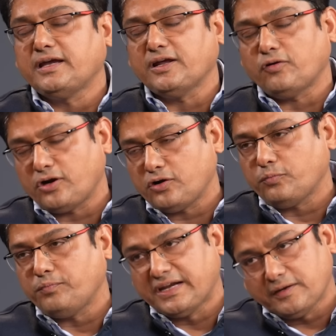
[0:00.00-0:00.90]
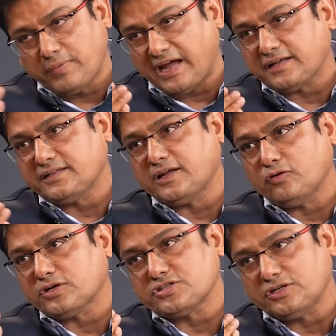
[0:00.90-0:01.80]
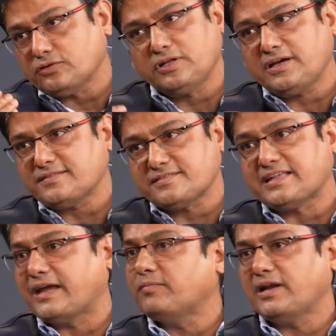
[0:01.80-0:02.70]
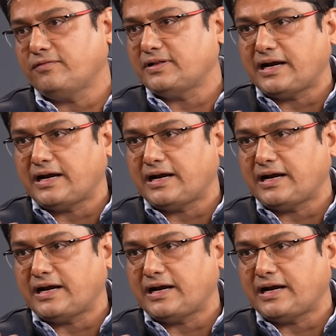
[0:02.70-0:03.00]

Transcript: in order to bring back the allocation to the same level.